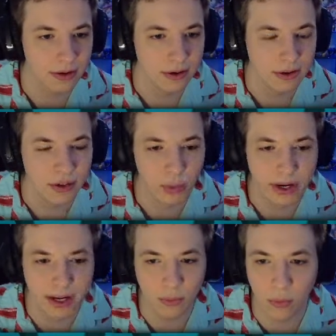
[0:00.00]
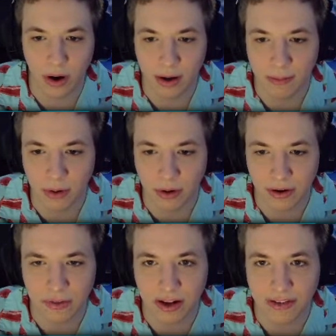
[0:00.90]
So we need one more
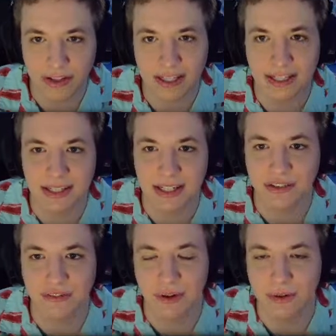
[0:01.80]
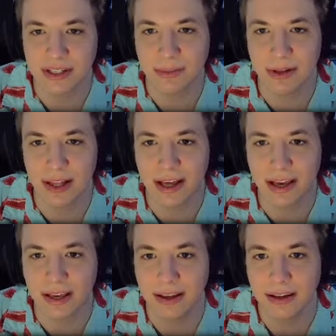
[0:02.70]
of whatever this is, food
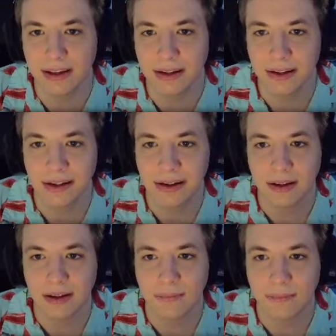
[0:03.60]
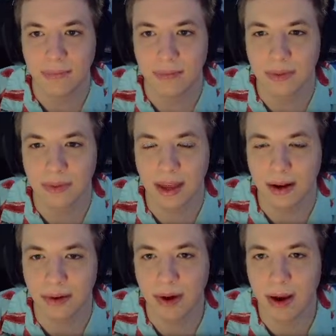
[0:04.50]
supply. I
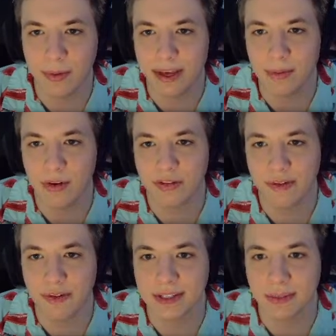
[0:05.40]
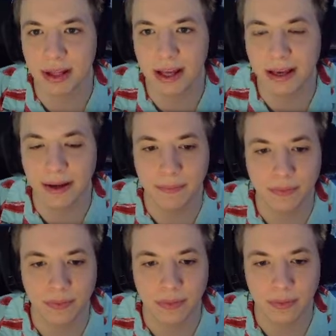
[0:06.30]
don't know how we get more food supply.
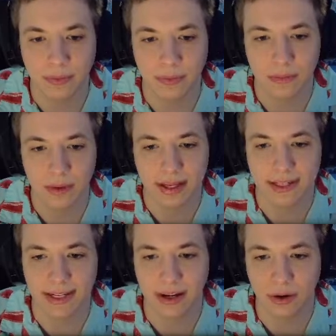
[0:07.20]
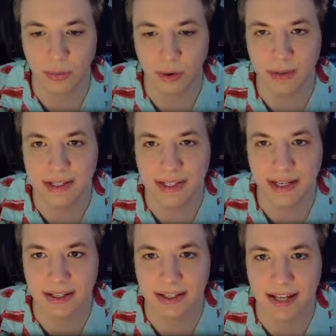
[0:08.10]
Because here we're
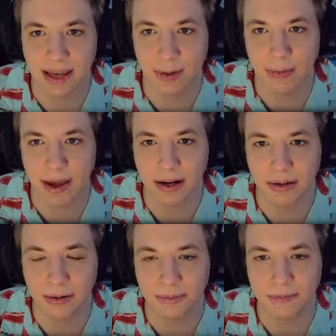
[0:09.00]
missing stable metal.